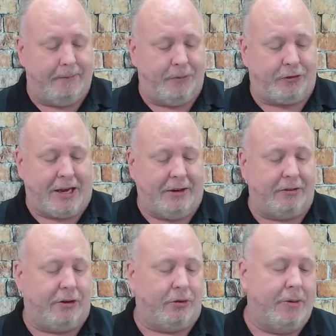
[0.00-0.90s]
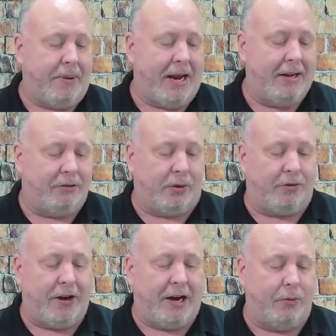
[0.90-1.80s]
Skeletal remains were
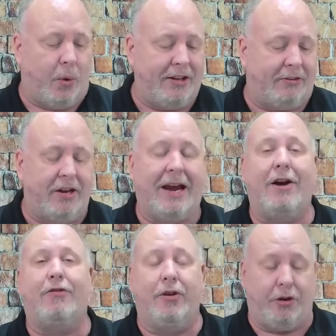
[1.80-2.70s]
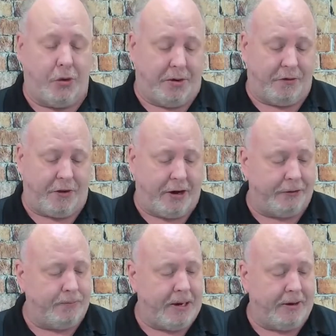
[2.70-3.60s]
found Wednesday afternoon in
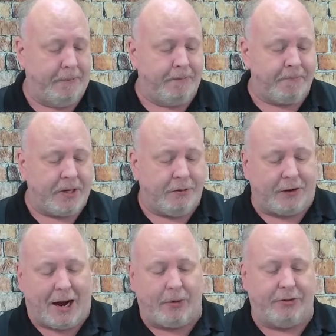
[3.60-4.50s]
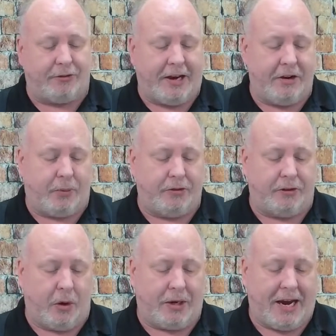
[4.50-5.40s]
Fellsmere. Flowers said it was
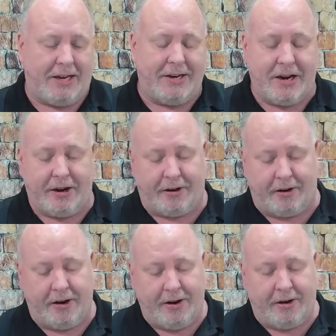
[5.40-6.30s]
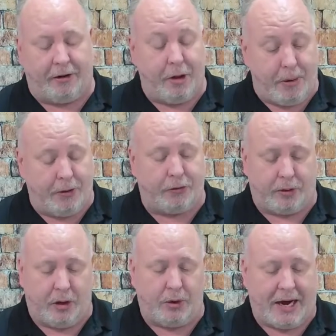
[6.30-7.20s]
located near, or the bones were
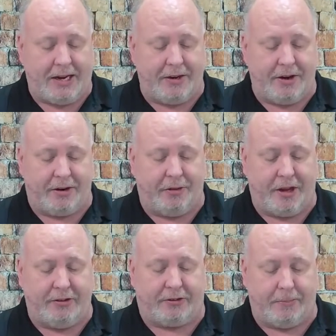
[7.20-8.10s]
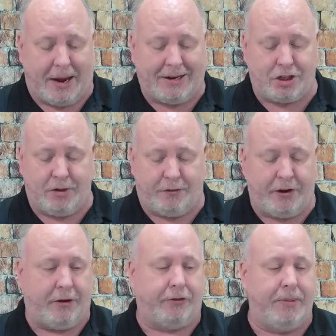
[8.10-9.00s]
located near the Sebastian
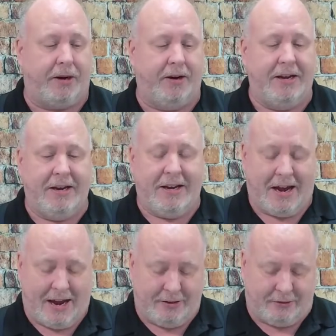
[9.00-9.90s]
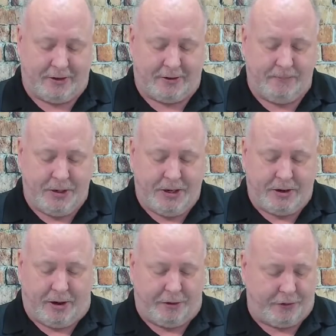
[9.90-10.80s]
Fellsmere exit
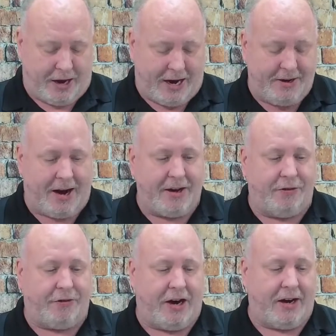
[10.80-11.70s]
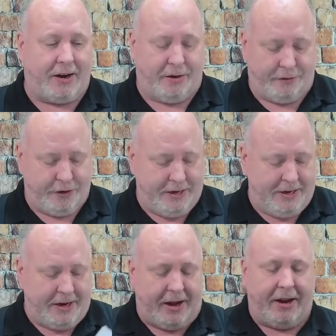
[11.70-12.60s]
of I-95
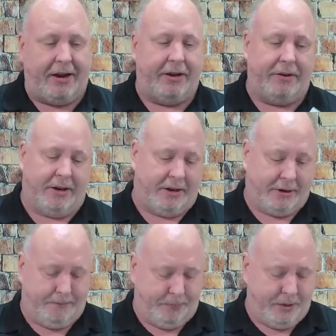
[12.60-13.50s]
and